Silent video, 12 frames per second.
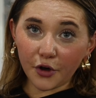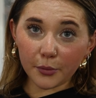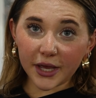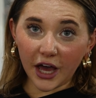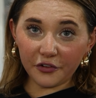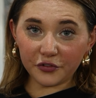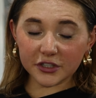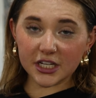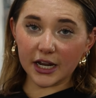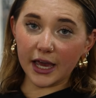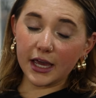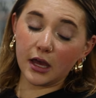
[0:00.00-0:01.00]
of all we have for
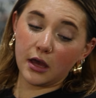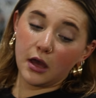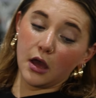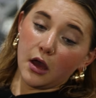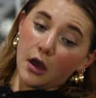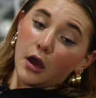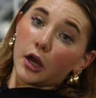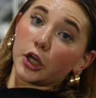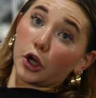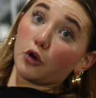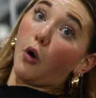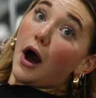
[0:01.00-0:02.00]
today.
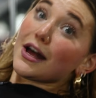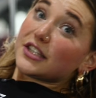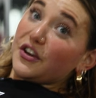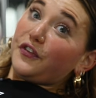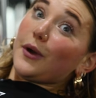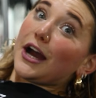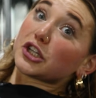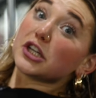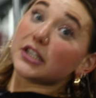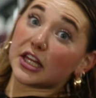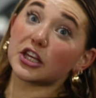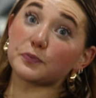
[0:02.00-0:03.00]
Your quads, if you
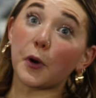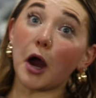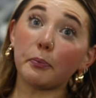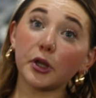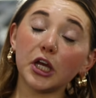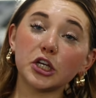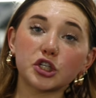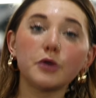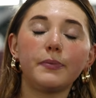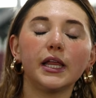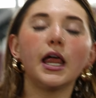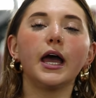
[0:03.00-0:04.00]
actually did this properly,
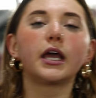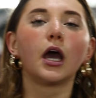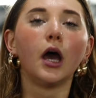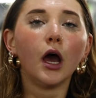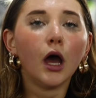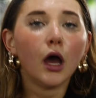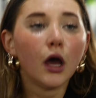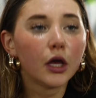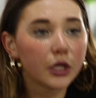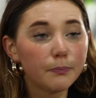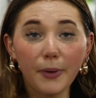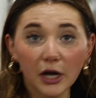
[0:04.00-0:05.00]
should be like
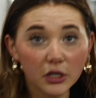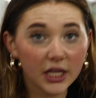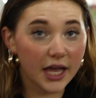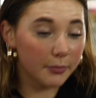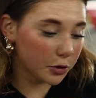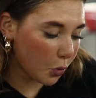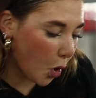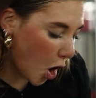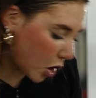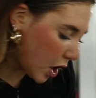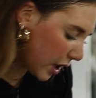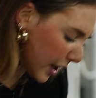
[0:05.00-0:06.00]
barely able to
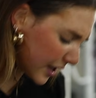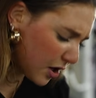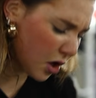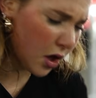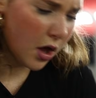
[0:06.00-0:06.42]
walk. Like